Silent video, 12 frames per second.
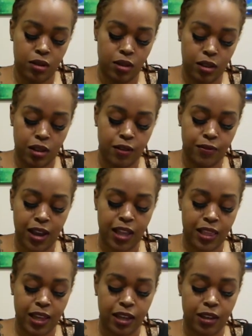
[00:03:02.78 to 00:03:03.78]
Clarify
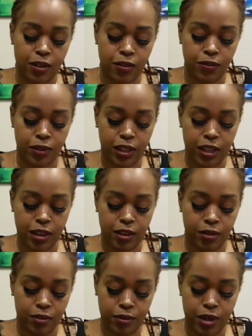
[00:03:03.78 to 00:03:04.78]
letting go for
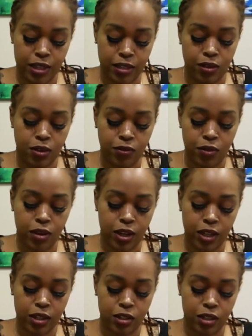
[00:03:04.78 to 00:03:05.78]
Leo as the overall
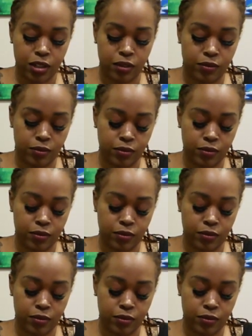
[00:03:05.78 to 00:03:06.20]
energy.